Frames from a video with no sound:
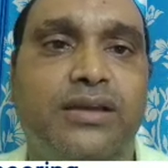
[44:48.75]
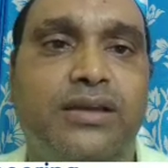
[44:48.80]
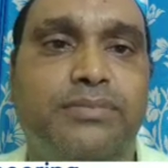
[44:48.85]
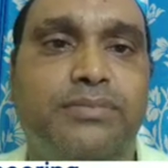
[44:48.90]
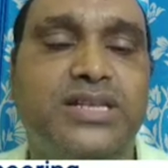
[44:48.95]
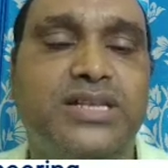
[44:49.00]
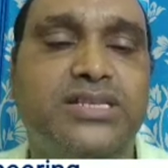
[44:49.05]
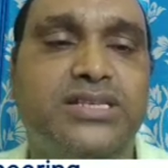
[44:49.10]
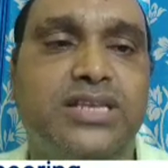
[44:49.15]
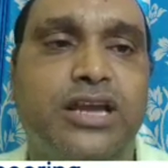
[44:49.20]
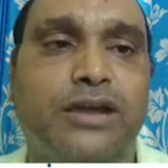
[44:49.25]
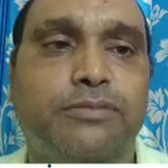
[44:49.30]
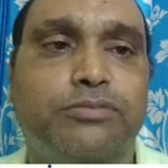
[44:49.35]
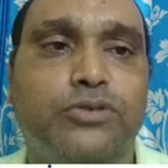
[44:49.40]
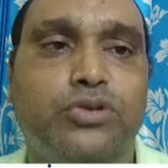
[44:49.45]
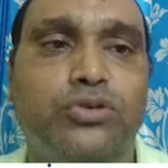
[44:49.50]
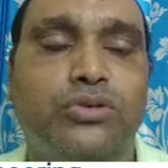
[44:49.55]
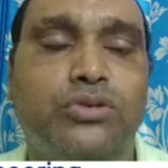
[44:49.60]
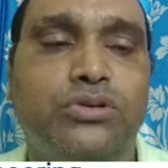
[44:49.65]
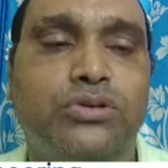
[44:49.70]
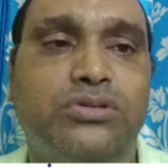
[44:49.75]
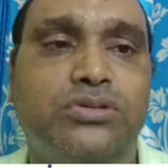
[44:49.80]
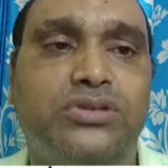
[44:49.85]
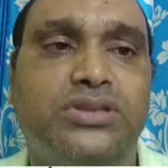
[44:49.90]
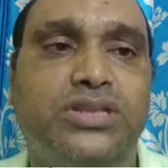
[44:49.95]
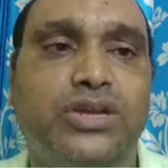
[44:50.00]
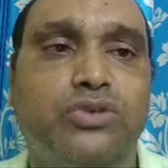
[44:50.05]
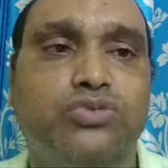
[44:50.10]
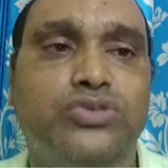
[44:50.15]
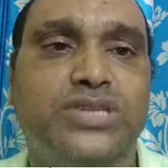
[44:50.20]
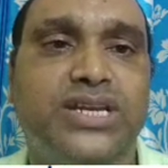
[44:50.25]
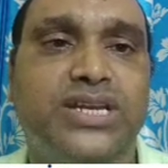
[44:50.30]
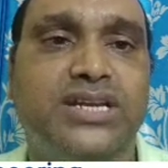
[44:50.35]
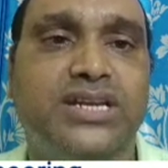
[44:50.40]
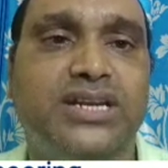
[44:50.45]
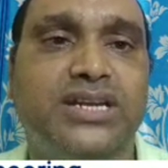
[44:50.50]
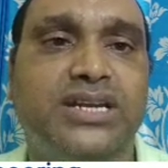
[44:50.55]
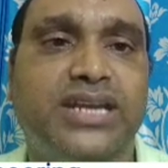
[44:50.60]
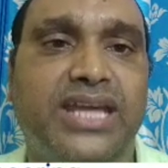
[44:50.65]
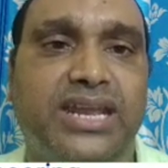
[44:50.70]
means up to
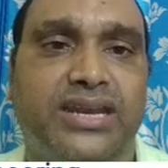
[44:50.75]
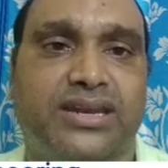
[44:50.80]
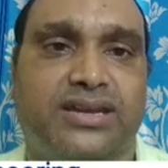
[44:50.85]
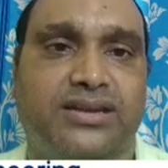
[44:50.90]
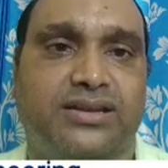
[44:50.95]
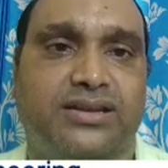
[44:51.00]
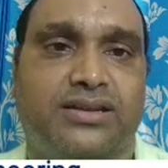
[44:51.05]
1010.